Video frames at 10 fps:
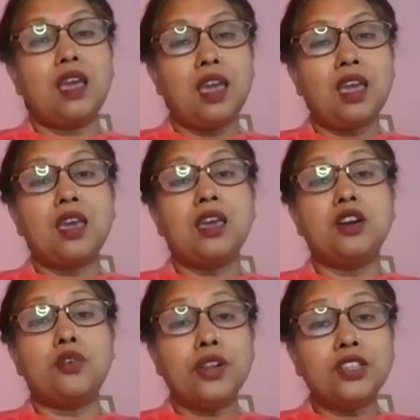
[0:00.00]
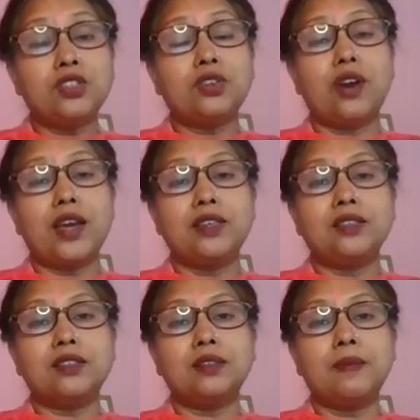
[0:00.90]
A enriched
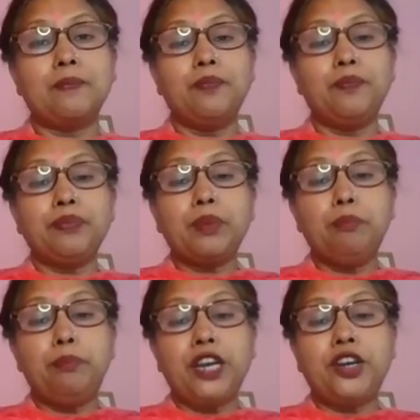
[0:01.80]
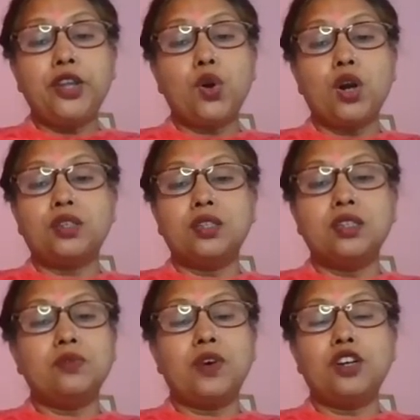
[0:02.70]
rice. BT cotton
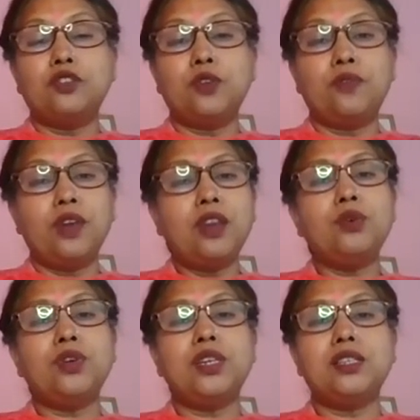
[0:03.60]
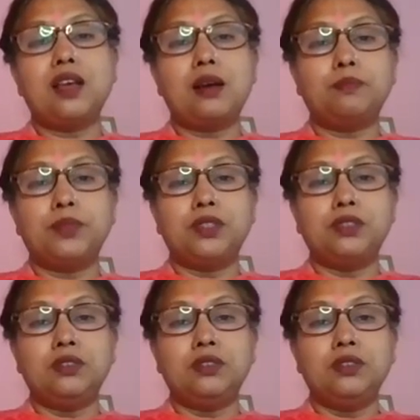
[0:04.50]
is one of the very good
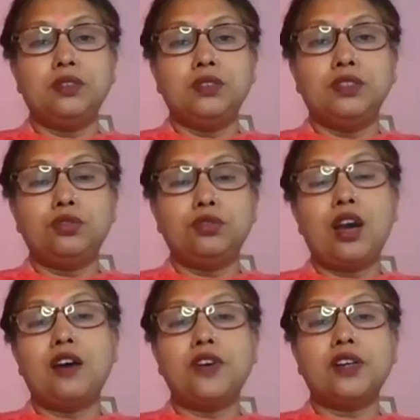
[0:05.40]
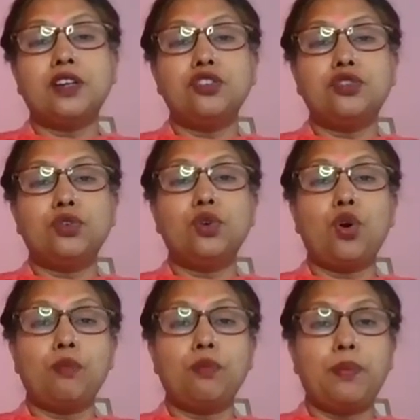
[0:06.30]
example to have a control
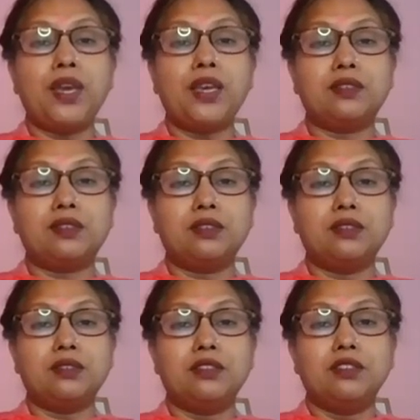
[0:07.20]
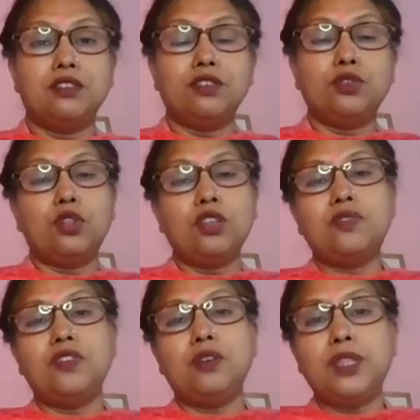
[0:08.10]
on pest. So
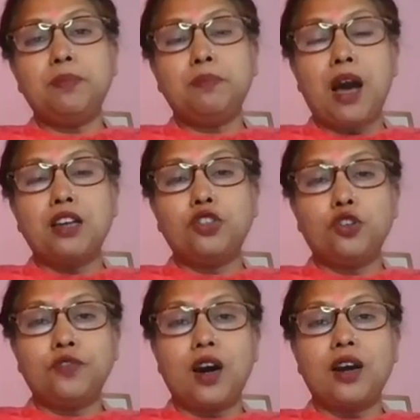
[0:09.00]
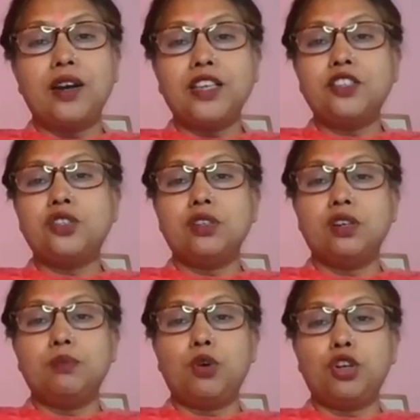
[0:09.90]
this will be the part of our next
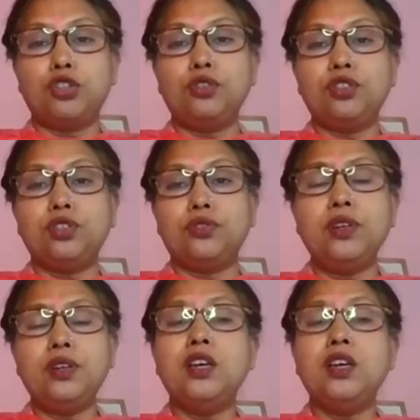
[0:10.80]
module, children.